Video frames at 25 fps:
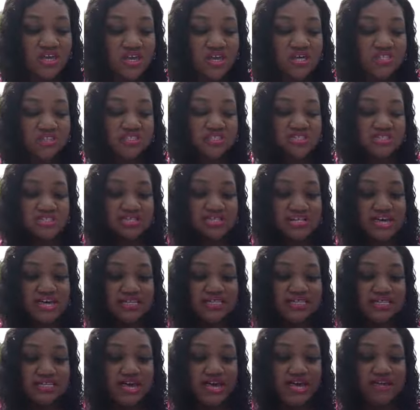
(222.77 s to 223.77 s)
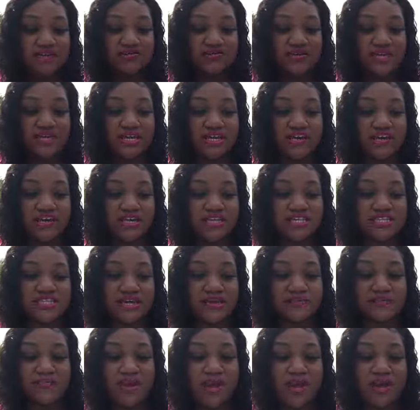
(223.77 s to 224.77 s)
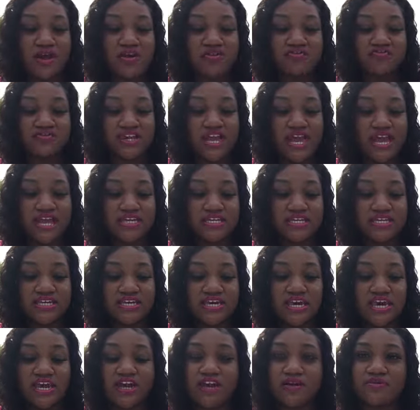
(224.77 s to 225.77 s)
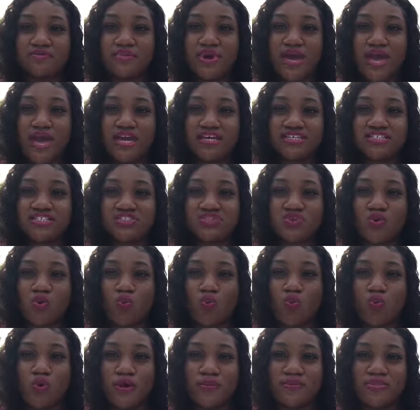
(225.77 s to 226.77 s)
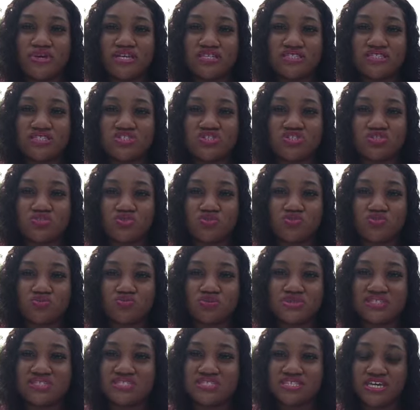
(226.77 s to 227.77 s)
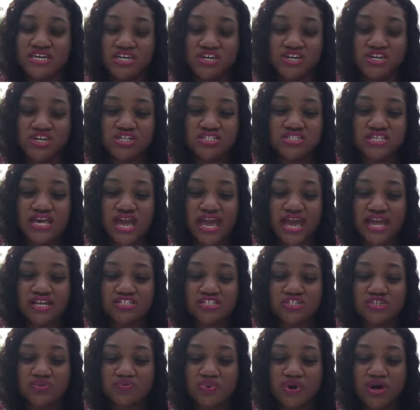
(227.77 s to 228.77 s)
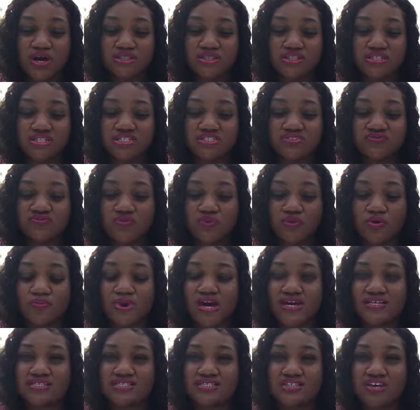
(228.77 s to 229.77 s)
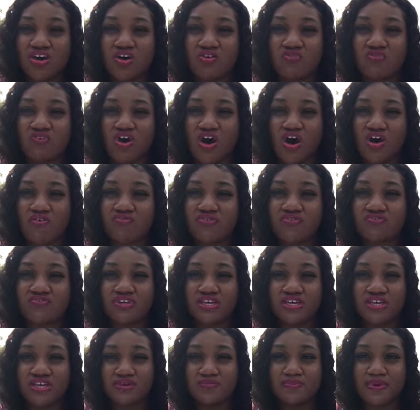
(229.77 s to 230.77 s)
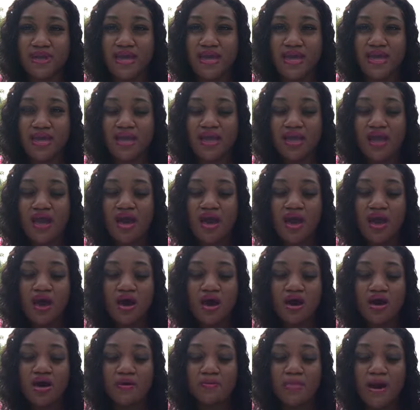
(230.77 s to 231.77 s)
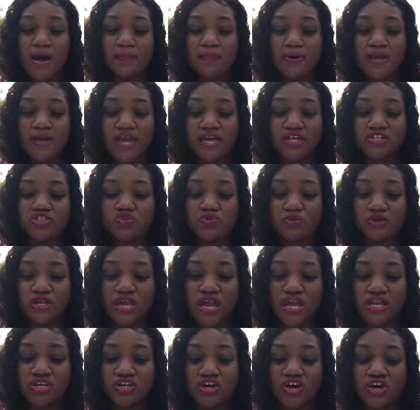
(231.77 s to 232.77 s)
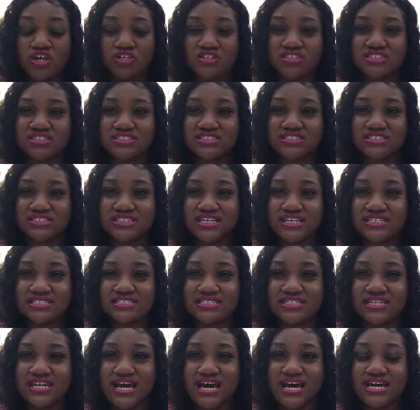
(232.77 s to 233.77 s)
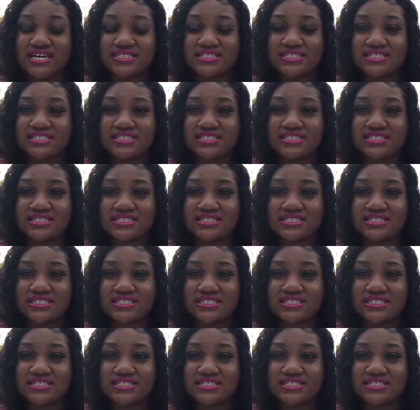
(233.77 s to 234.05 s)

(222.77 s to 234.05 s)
This next item here is a pair of Nike Air Max women's Zoom sneakers. I actually bought these for myself off of eBay. I paid $28.69.